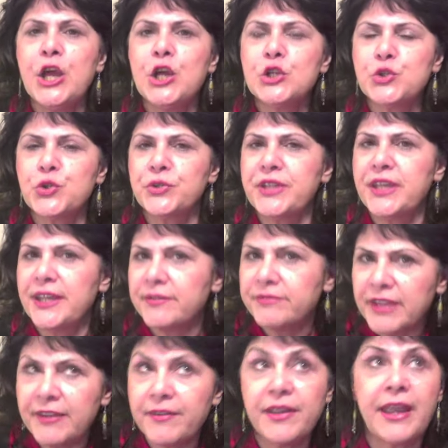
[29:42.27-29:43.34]
So they,
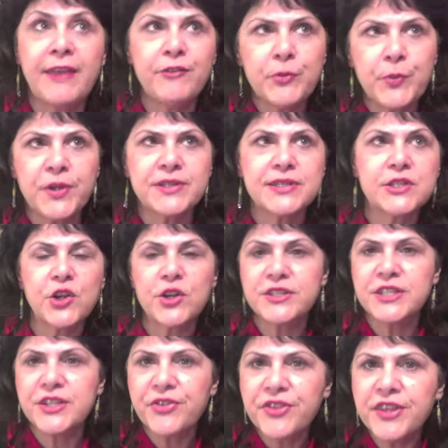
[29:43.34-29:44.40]
they, everyone
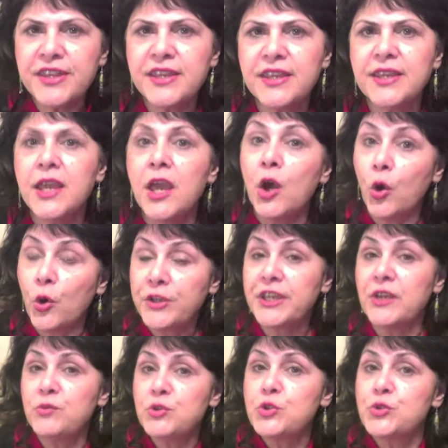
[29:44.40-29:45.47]
started thinking,
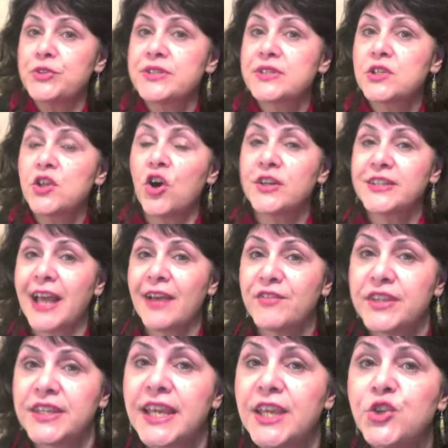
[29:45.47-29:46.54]
okay, we should start
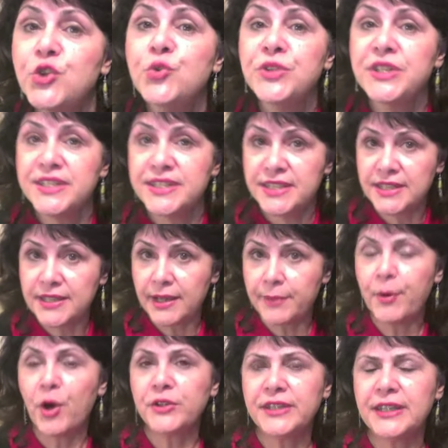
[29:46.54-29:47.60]
having a unity
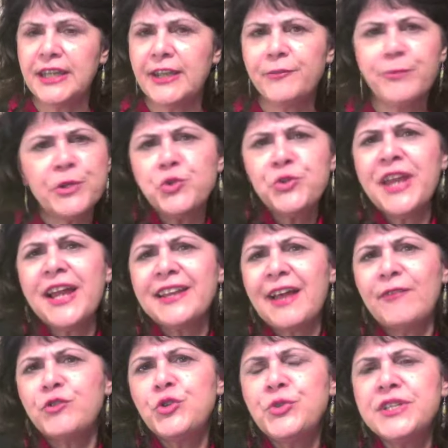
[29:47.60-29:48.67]
among the left. But you can not
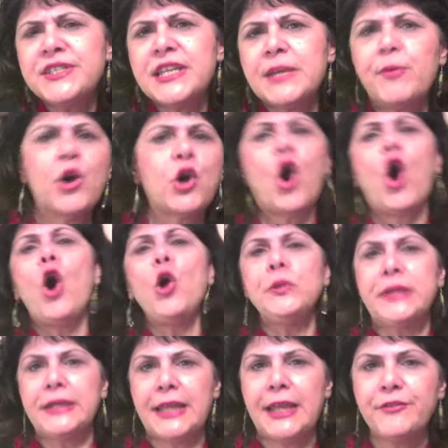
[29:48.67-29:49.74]
have unity among all
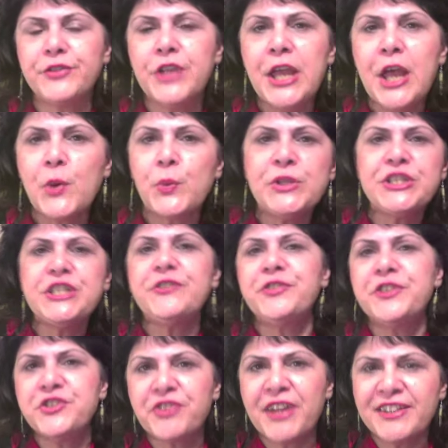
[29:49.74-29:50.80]
the left with
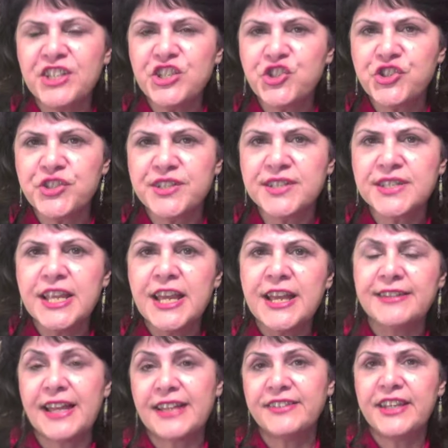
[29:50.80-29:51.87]
different traditions
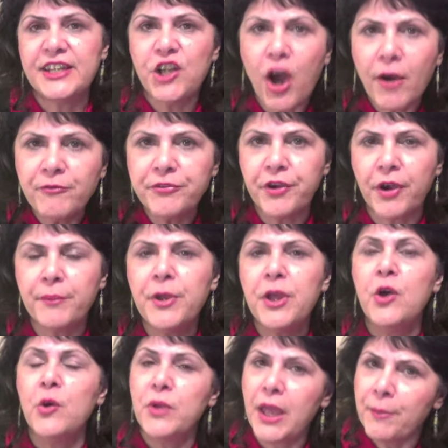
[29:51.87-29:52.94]
that they come from
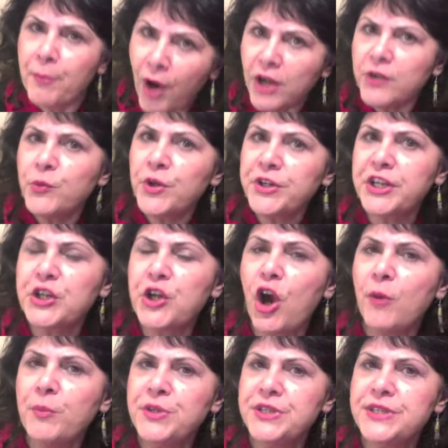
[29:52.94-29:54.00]
among worker
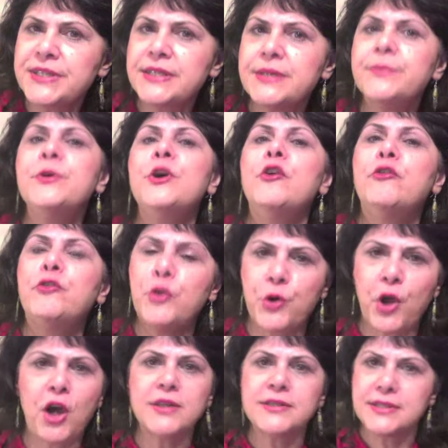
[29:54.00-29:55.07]
communism
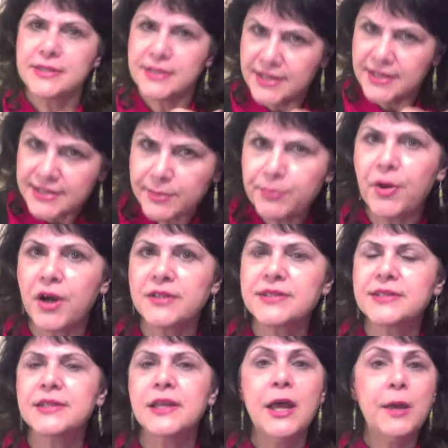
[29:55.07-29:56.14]
for us is a
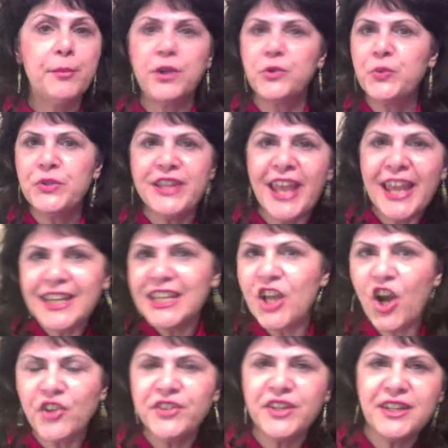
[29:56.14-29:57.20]
must. But with any
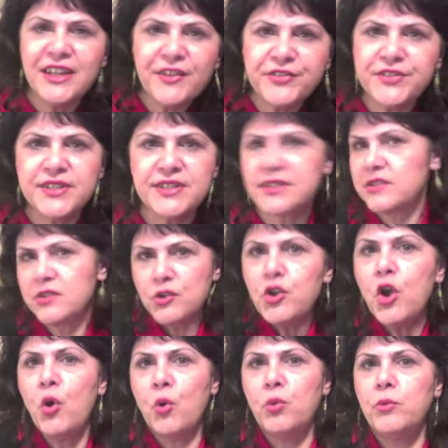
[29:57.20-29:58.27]
other leftist,
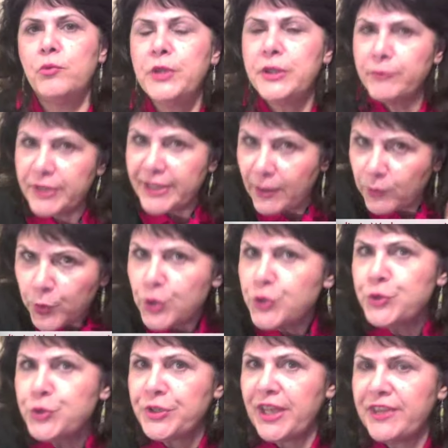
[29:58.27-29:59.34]
no, we, we can work
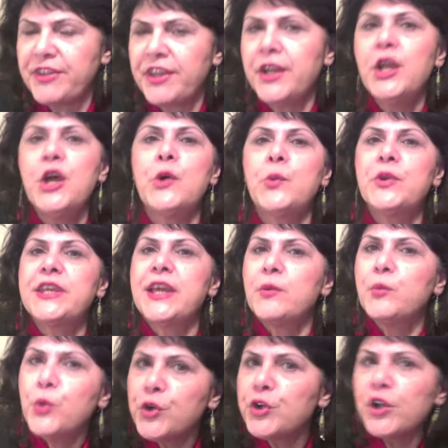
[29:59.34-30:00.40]
together, we
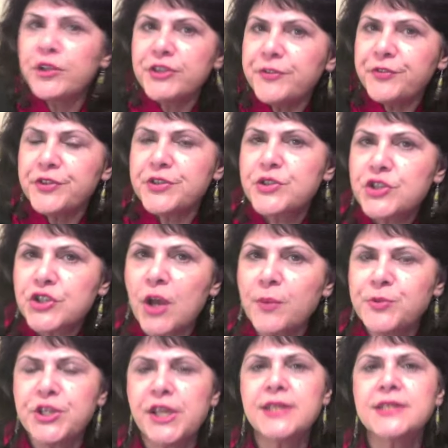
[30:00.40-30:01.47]
can work on different
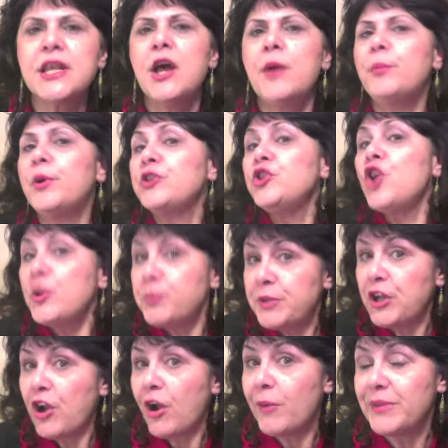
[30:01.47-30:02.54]
subjects, but not
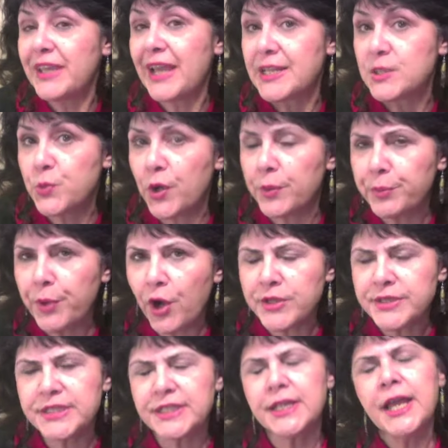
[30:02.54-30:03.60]
becoming as one
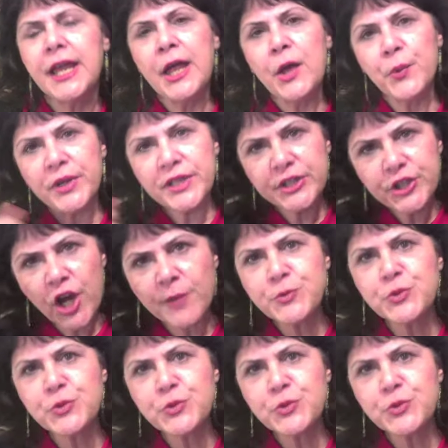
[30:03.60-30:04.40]
party. When it comes